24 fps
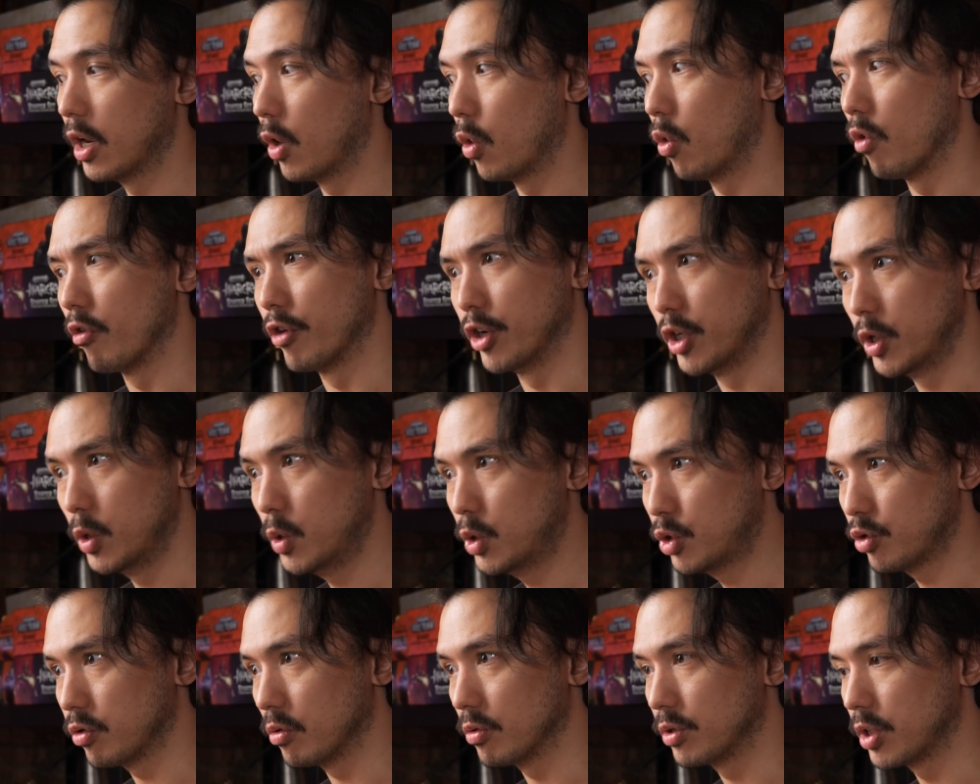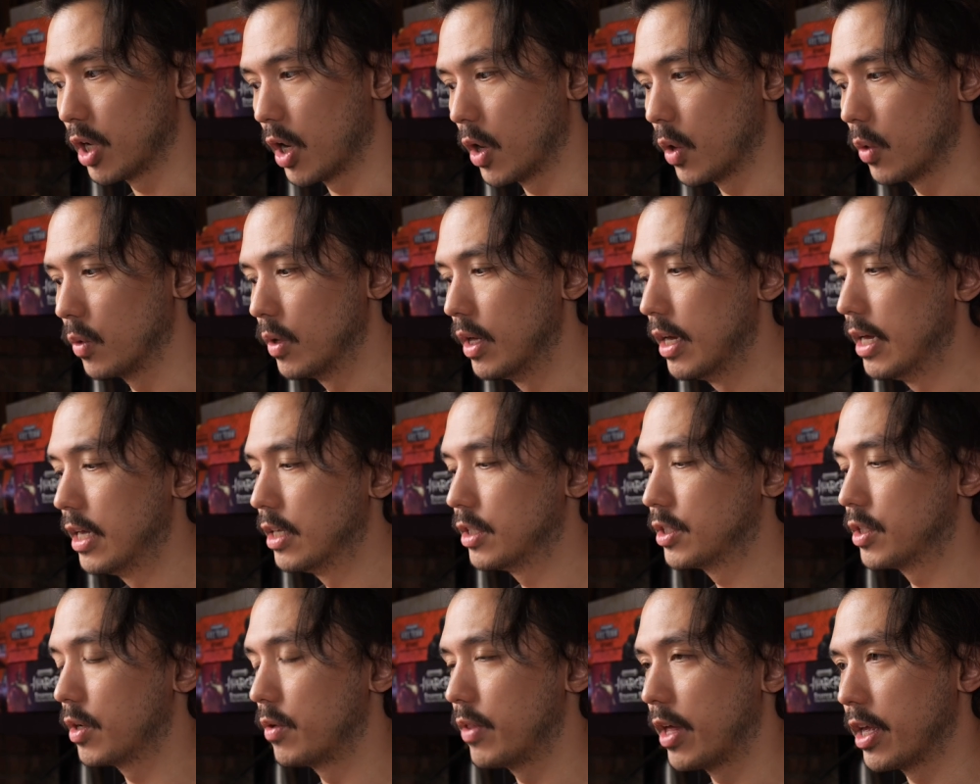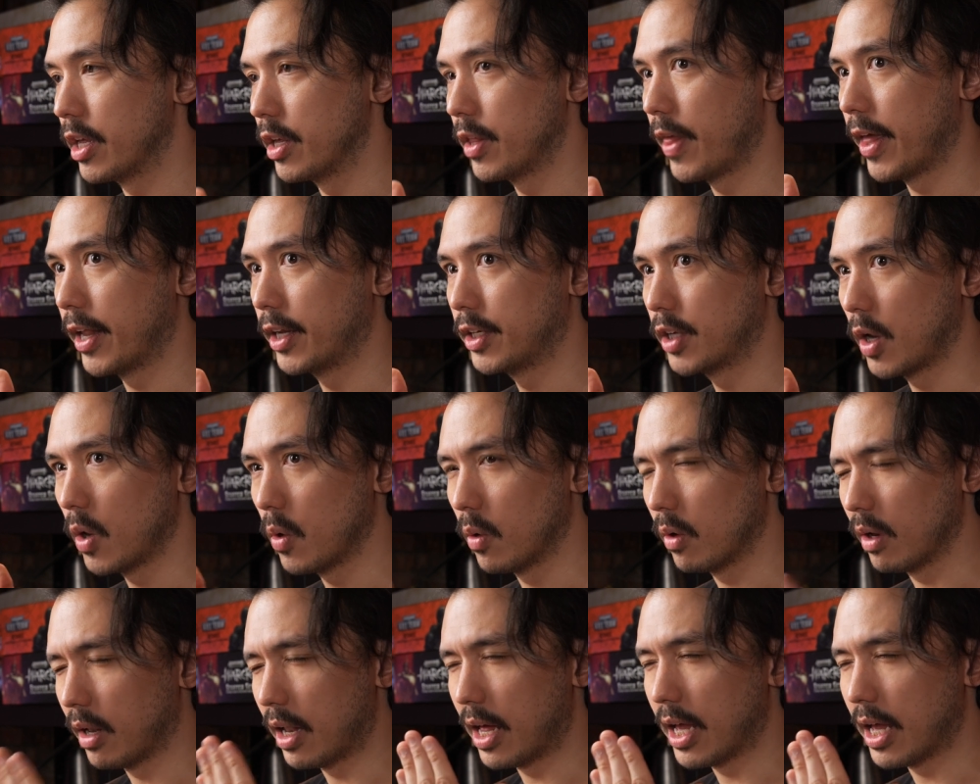or neutral tone so that they don't